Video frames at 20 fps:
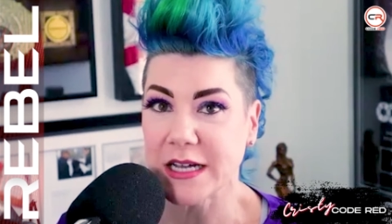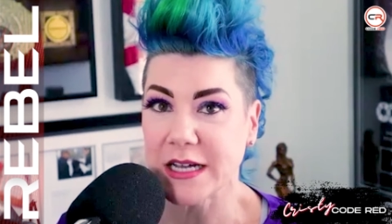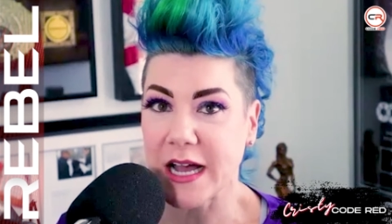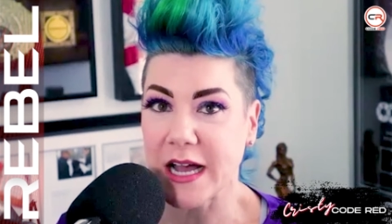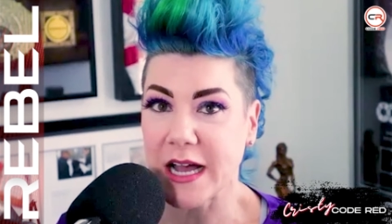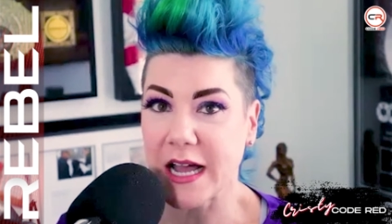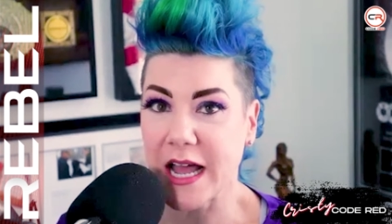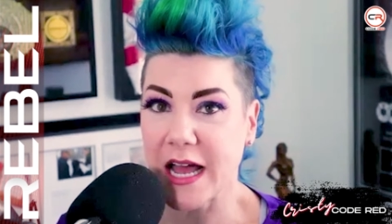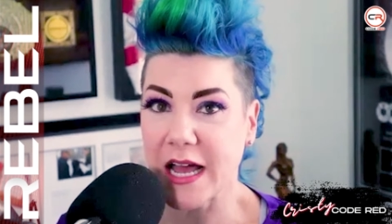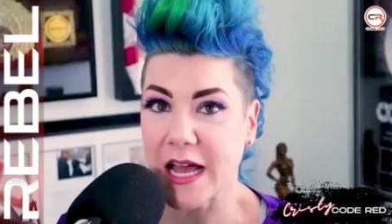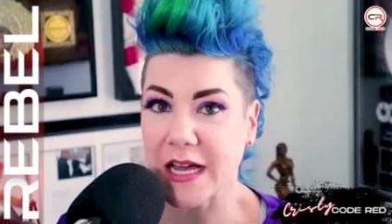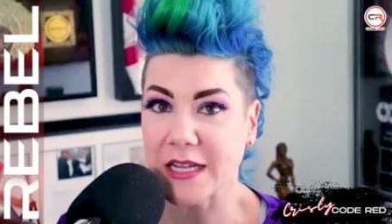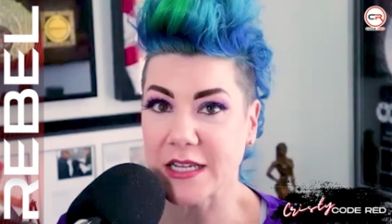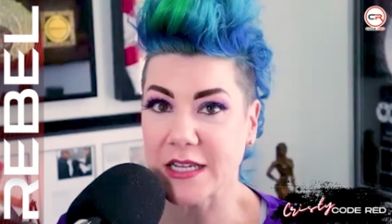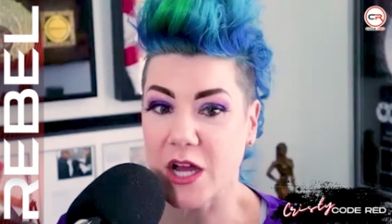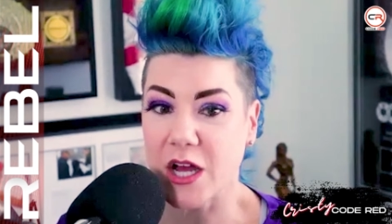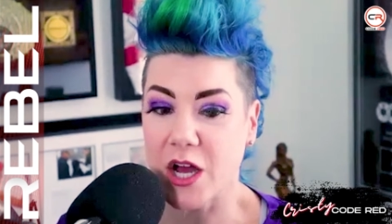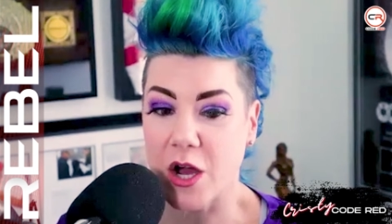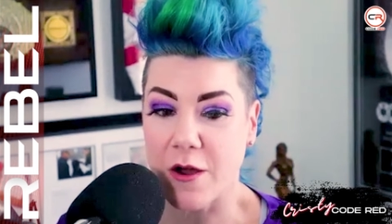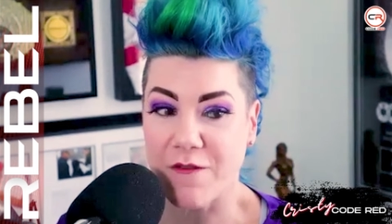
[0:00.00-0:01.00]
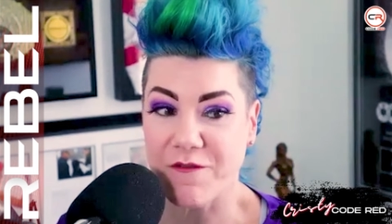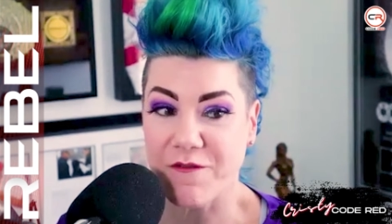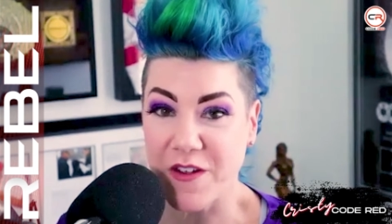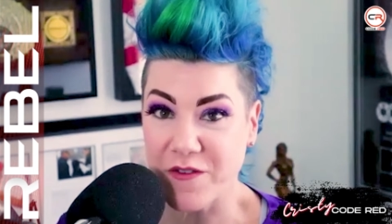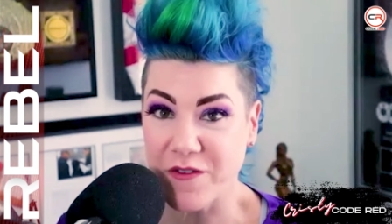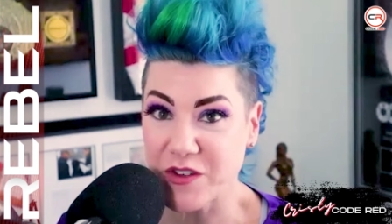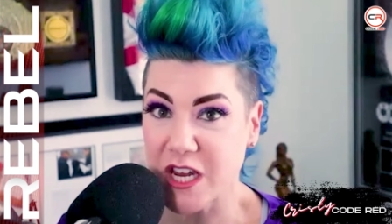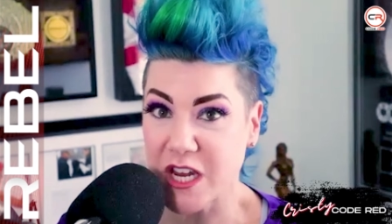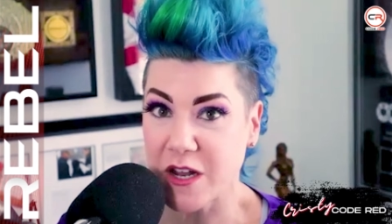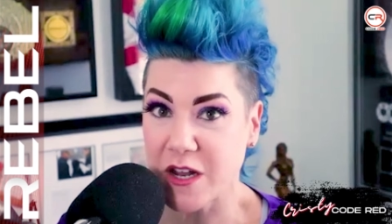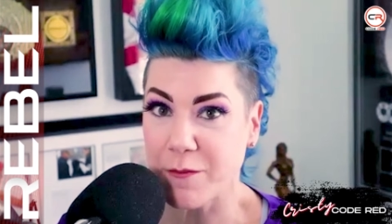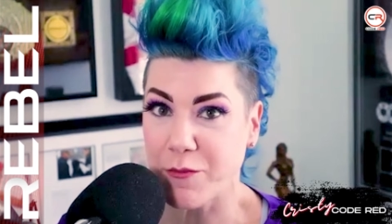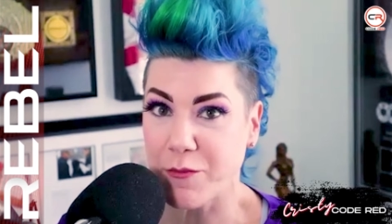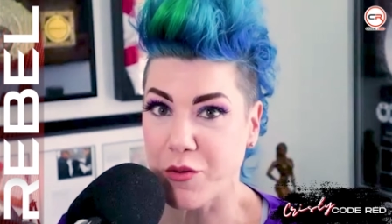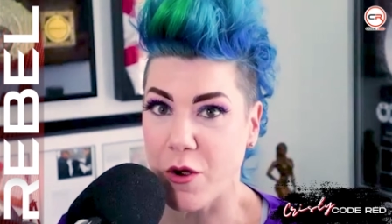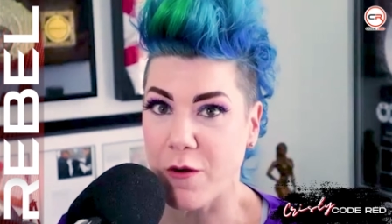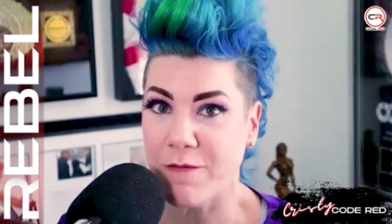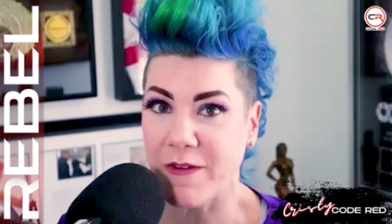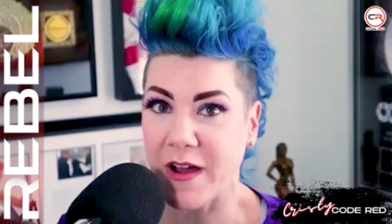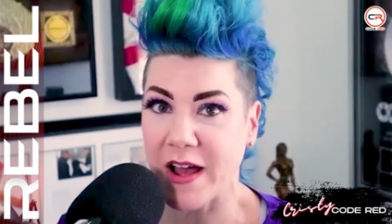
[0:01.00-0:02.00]
I had uh, 15
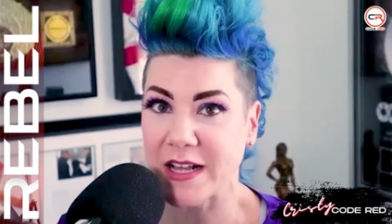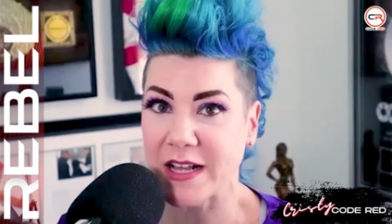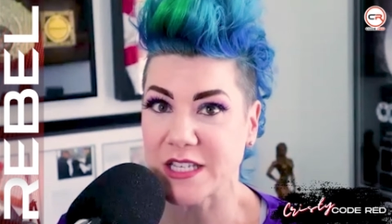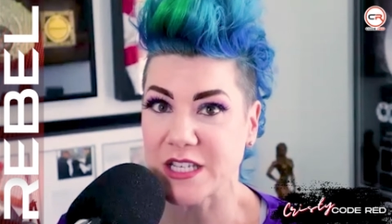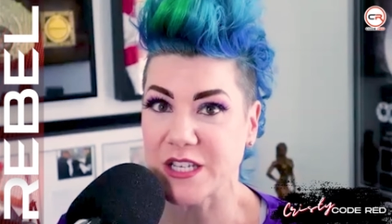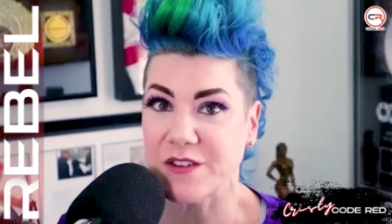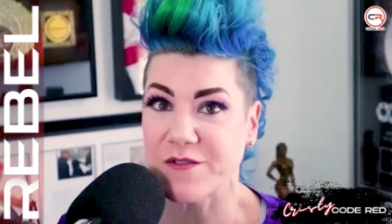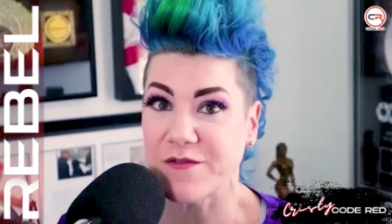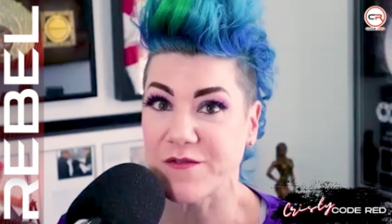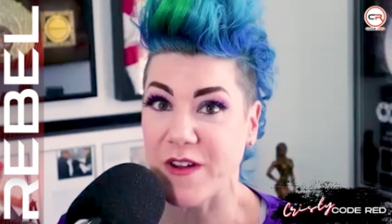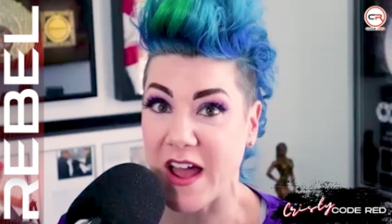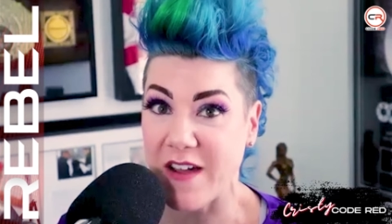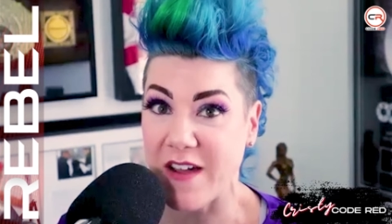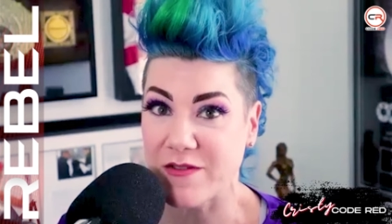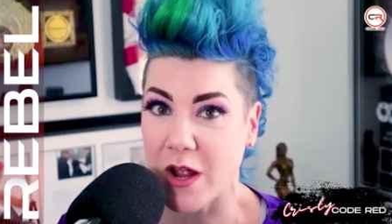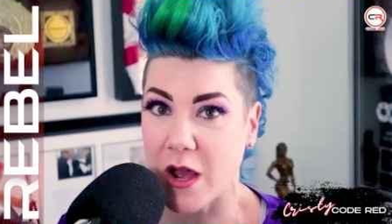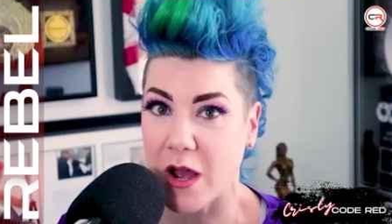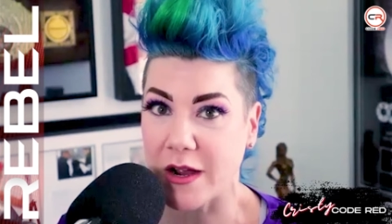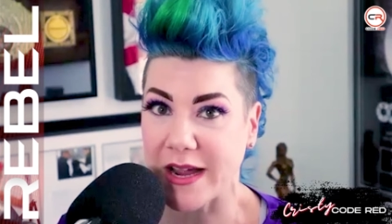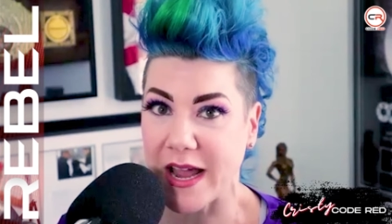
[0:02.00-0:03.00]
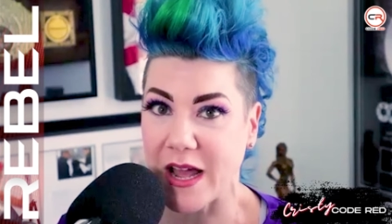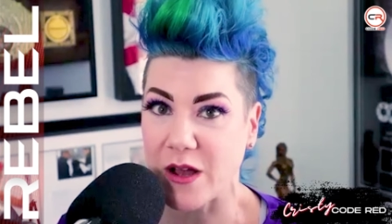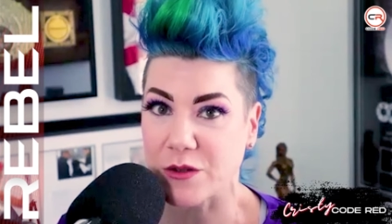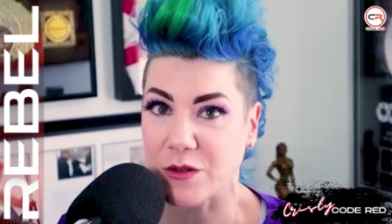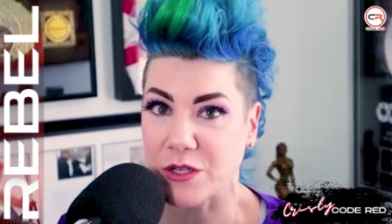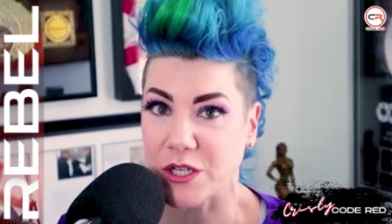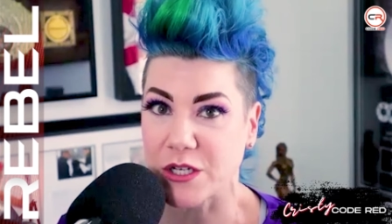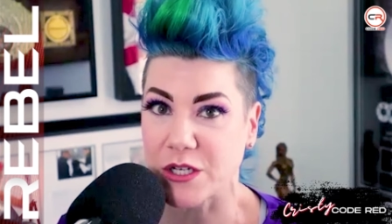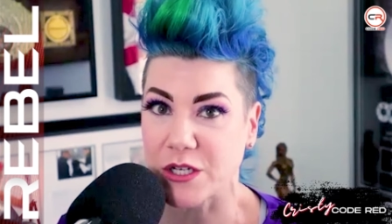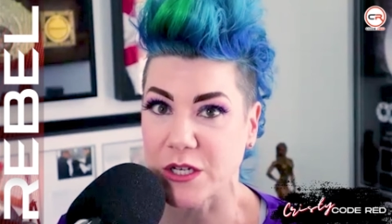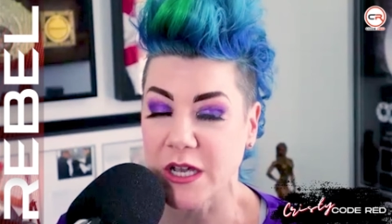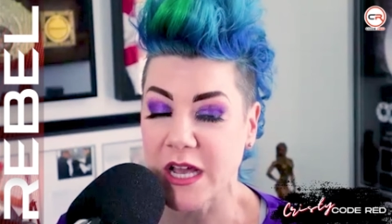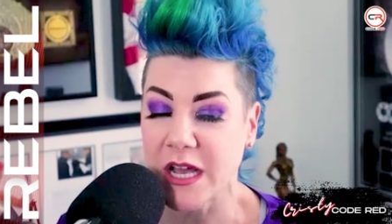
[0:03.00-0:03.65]
pro fights, five knockouts.